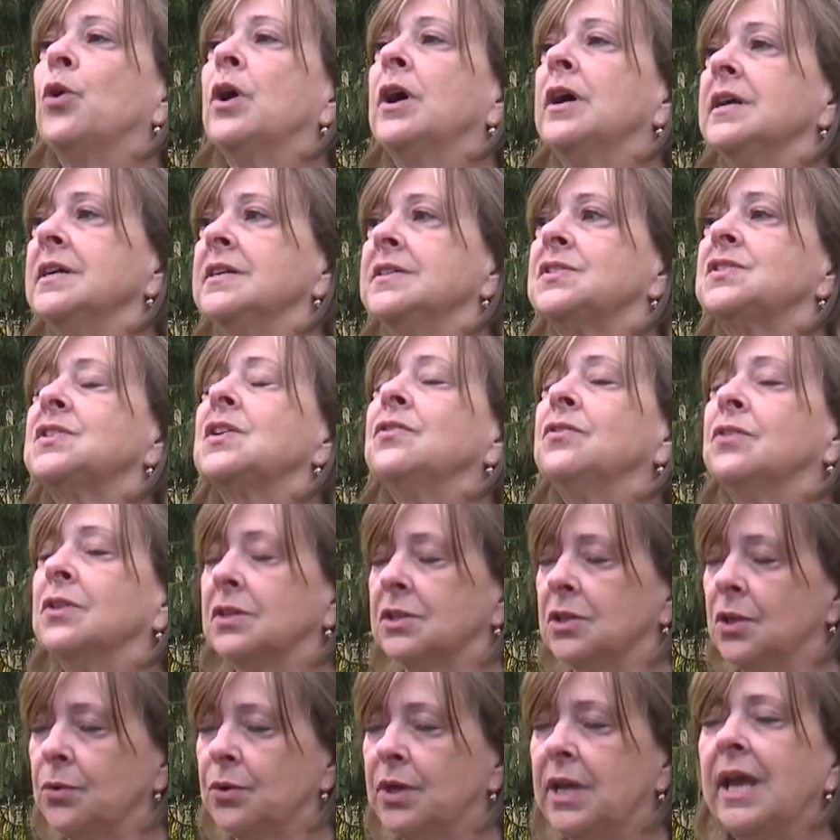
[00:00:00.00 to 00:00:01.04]
was the
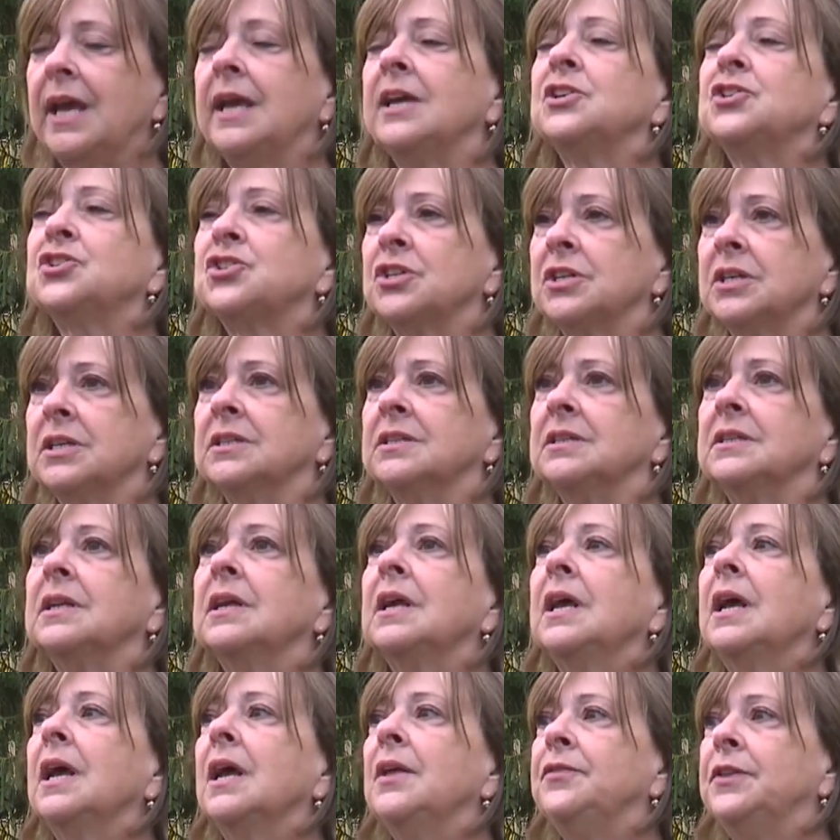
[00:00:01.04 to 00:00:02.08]
location
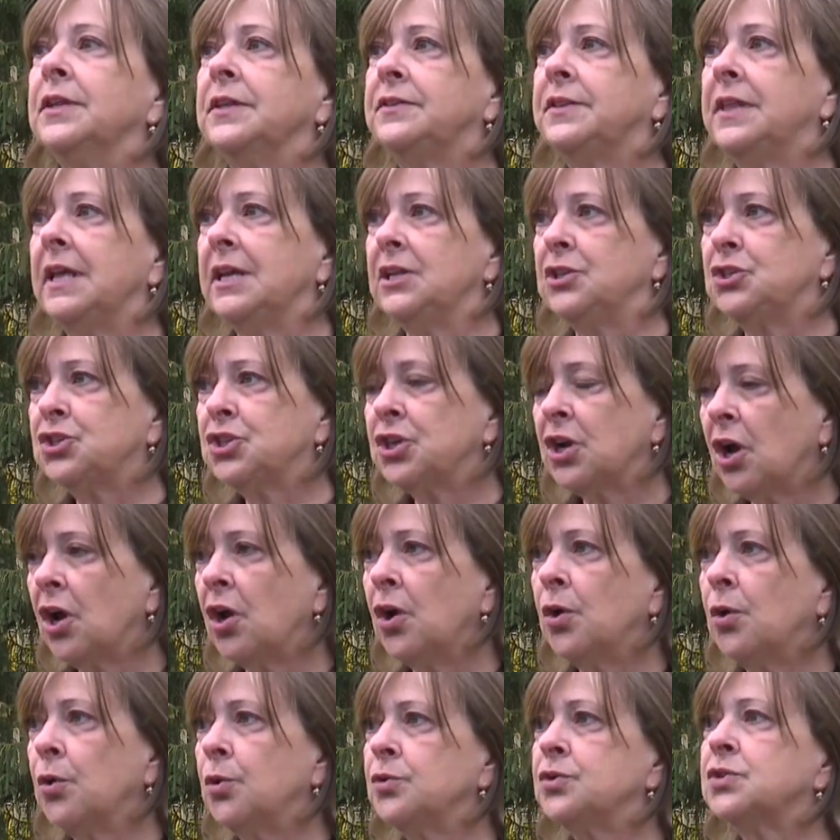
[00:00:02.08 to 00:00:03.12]
that they
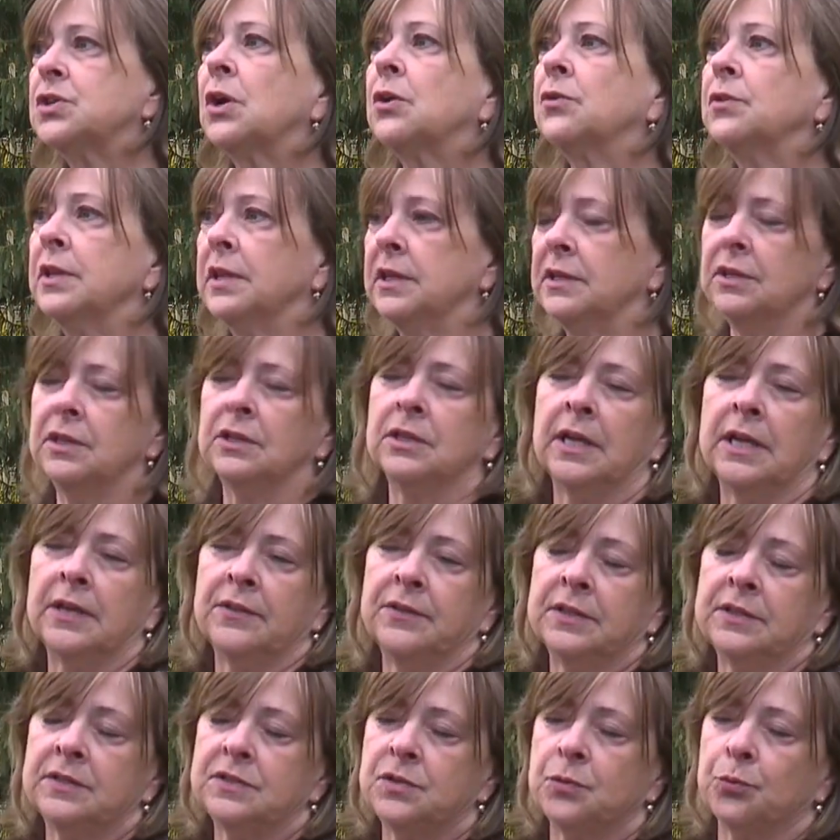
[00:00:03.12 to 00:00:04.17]
chose and the,
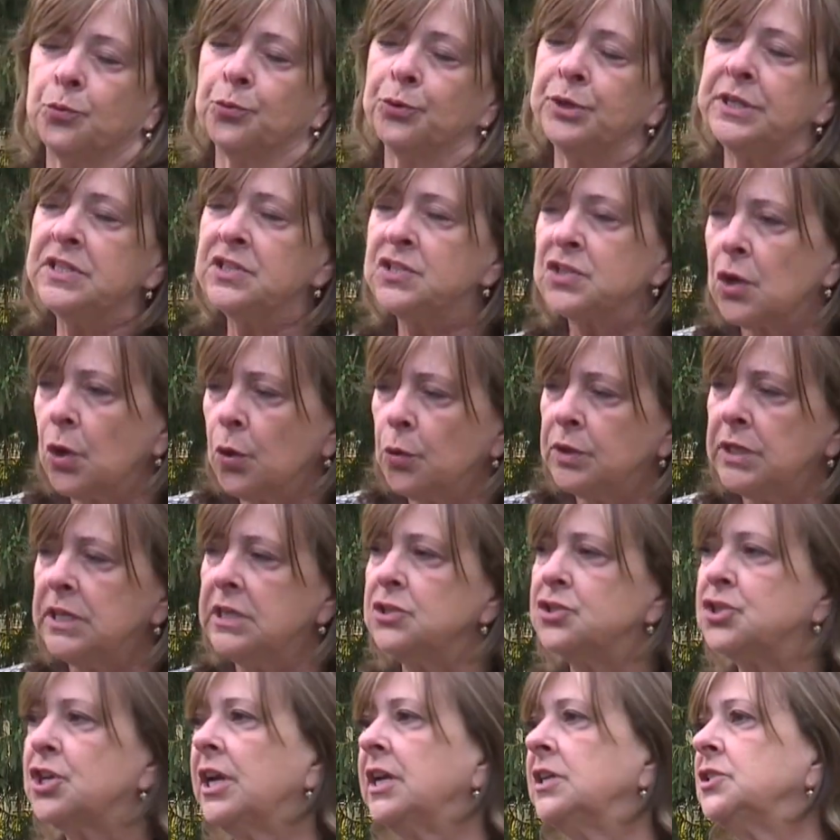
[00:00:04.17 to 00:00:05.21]
and the
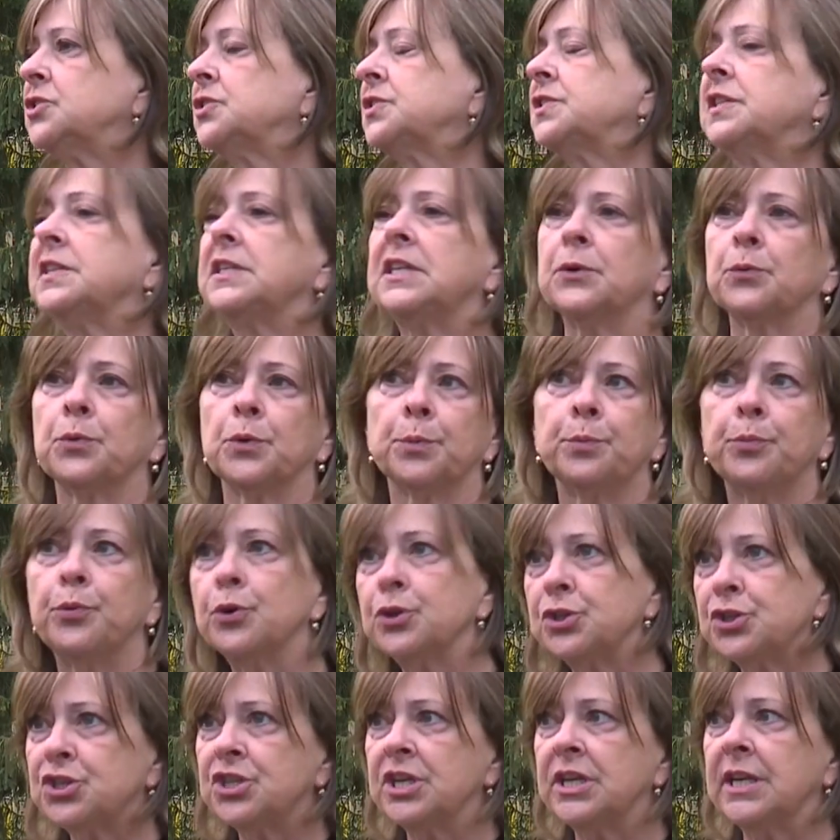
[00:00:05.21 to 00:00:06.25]
rezoning changes that they were
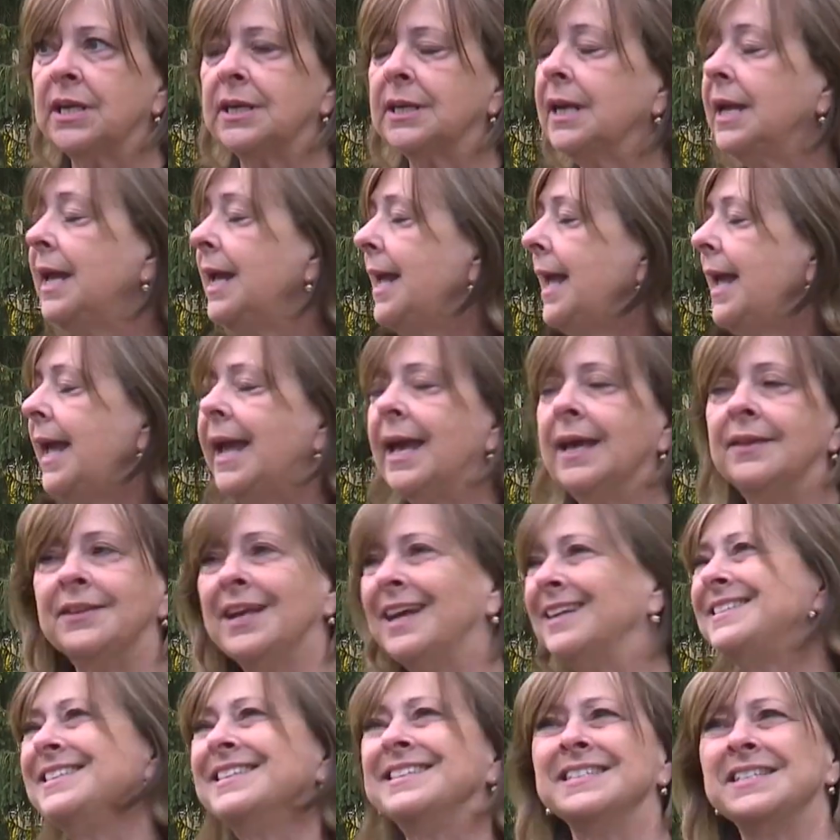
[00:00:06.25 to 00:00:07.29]
pushing, and
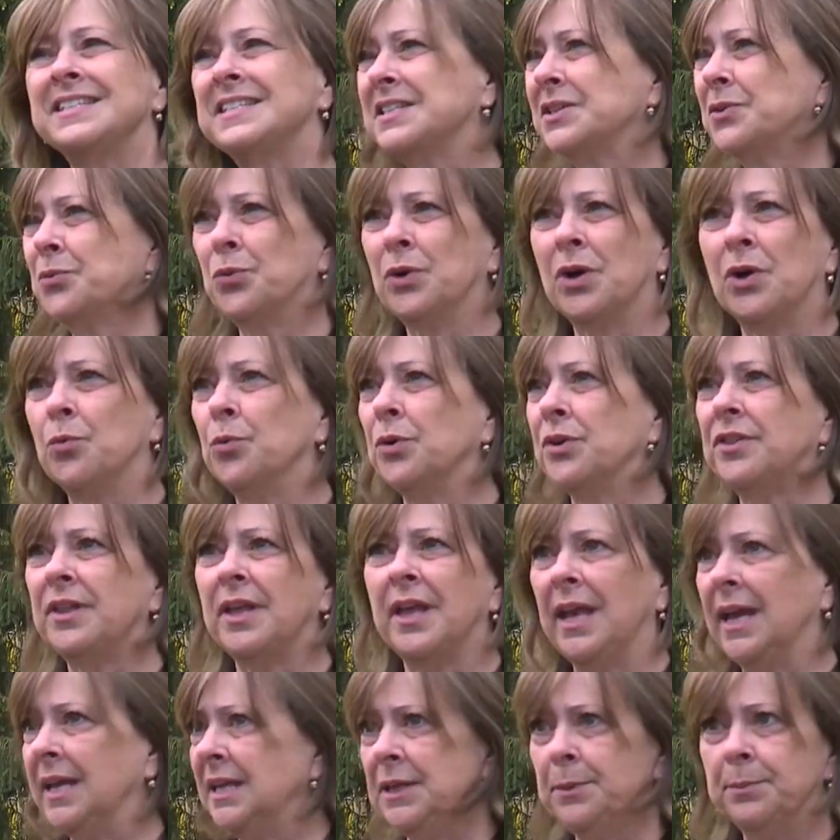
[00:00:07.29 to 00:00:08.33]
that didn't sit well with
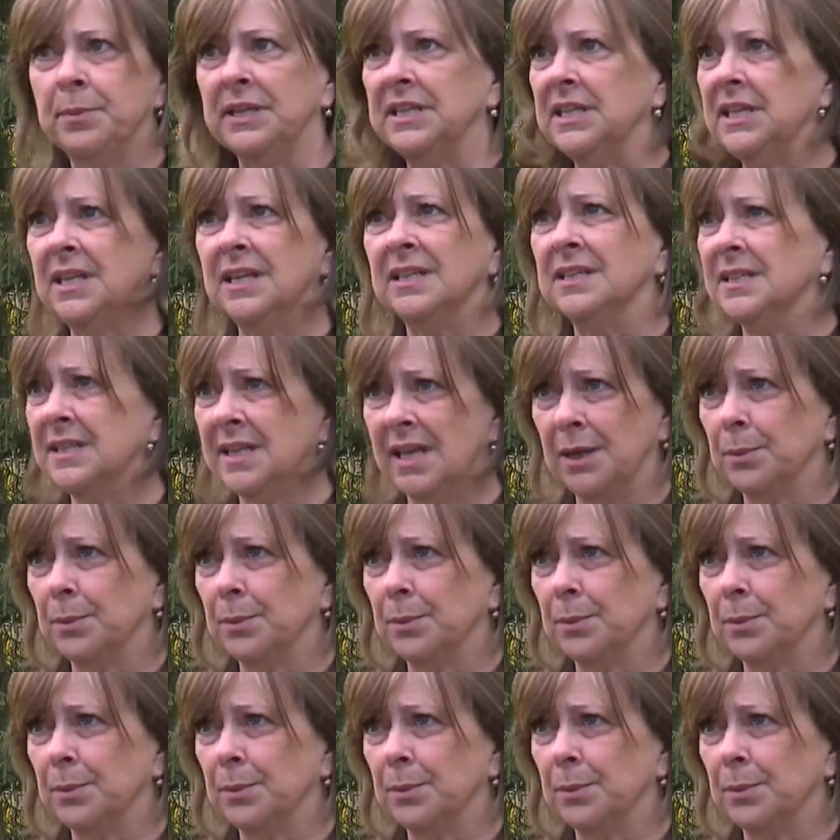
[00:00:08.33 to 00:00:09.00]
anybody in a